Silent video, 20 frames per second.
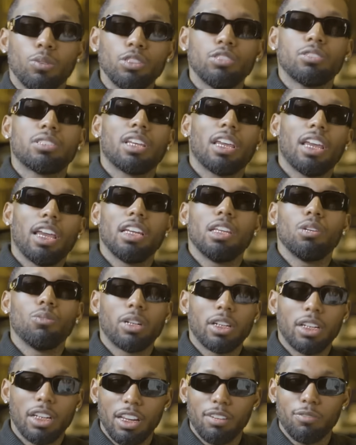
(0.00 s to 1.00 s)
When you say
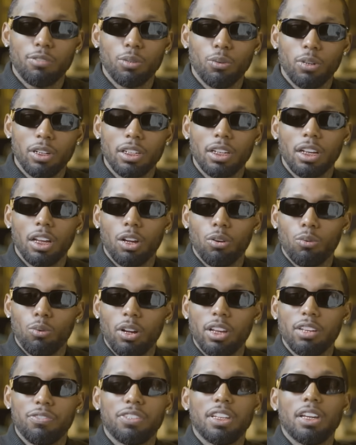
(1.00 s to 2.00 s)
anyone and everyone, yeah,
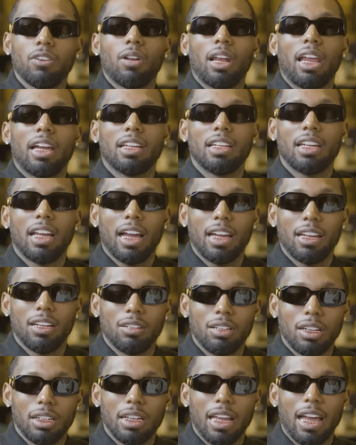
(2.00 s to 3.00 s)
what if they were like an
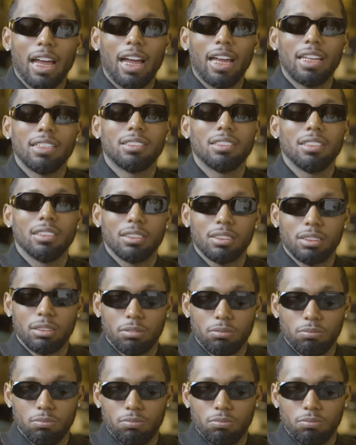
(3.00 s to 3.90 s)
ISIS?